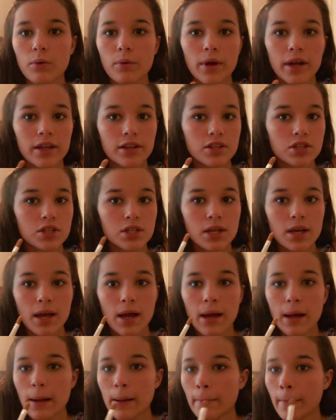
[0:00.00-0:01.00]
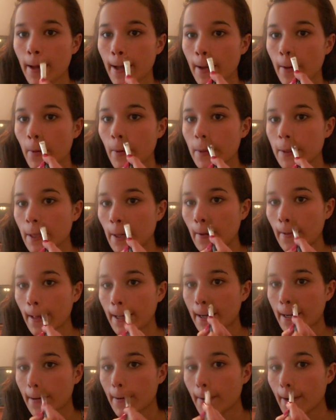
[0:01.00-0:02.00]
which I always do
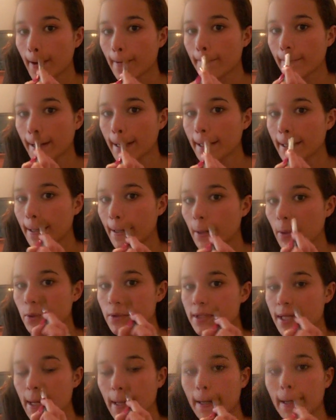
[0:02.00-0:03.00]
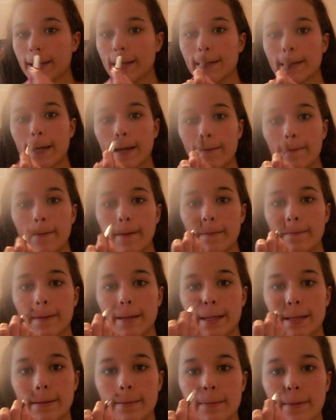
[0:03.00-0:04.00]
like around my nose area to cover up
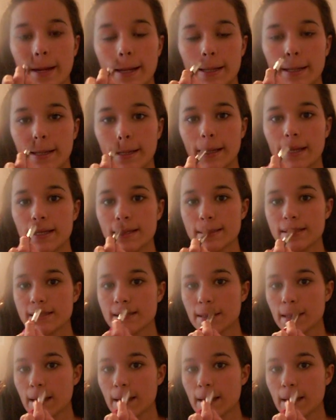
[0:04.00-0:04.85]
any redness.